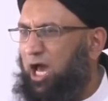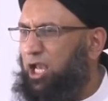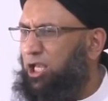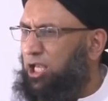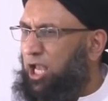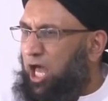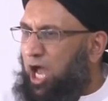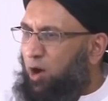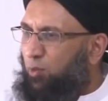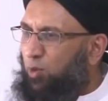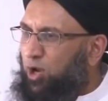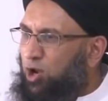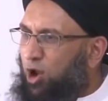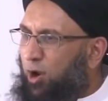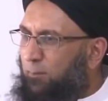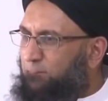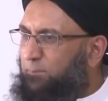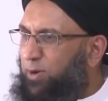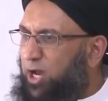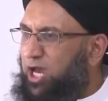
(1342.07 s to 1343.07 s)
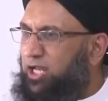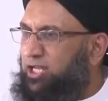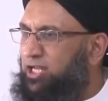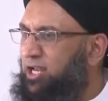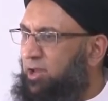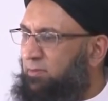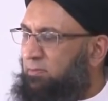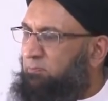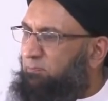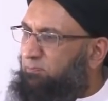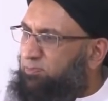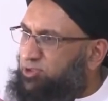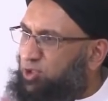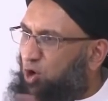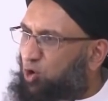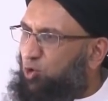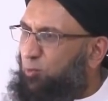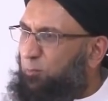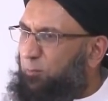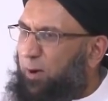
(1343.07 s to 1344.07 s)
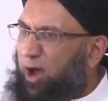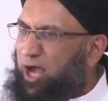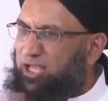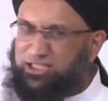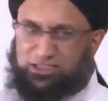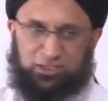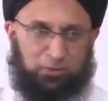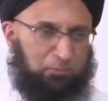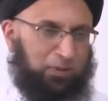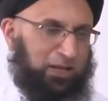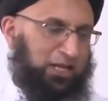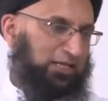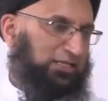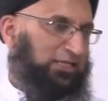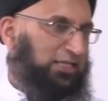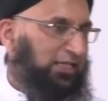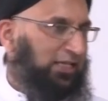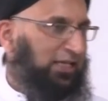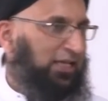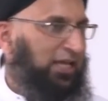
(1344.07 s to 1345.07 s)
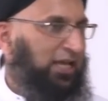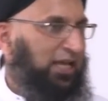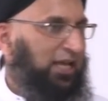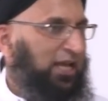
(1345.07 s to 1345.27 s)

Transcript: Allah will not burden a soul past its ability.